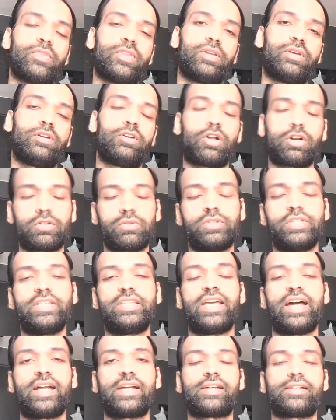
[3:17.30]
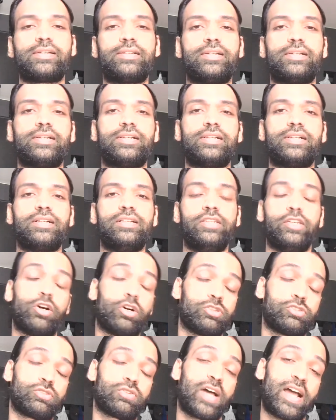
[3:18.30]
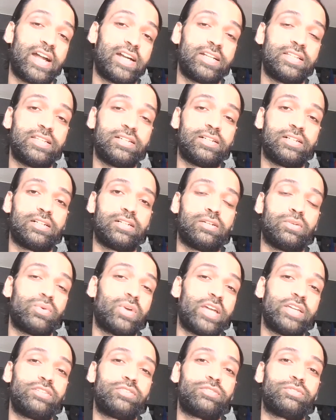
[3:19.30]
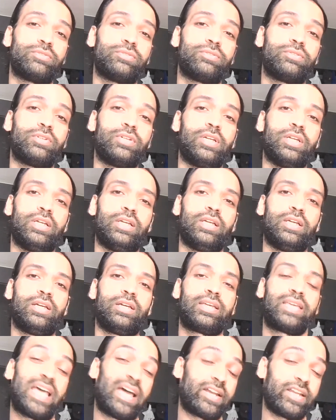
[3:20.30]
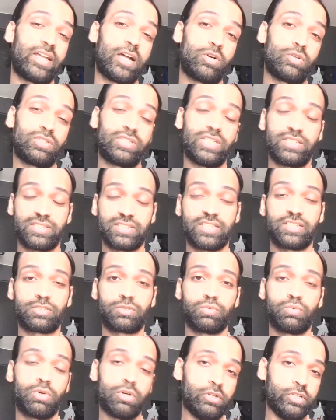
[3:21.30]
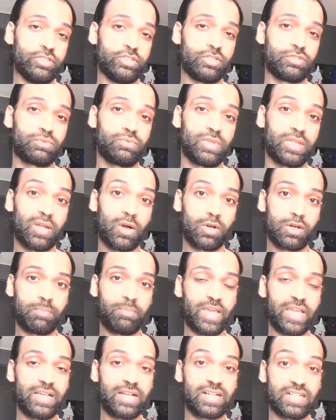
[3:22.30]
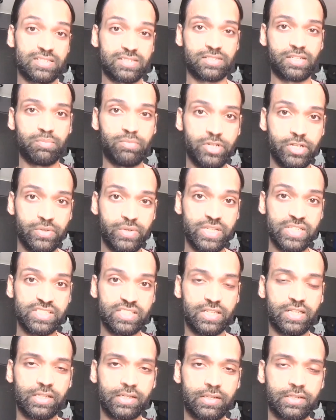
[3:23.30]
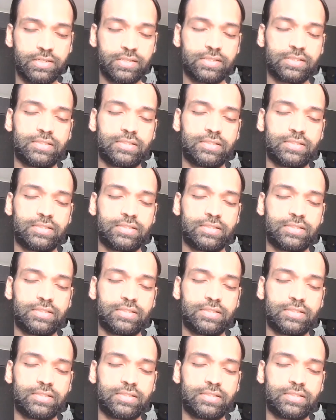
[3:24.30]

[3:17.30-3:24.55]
Not only that, they also had the right to carry out the 6 voyages without paying custom duties in England.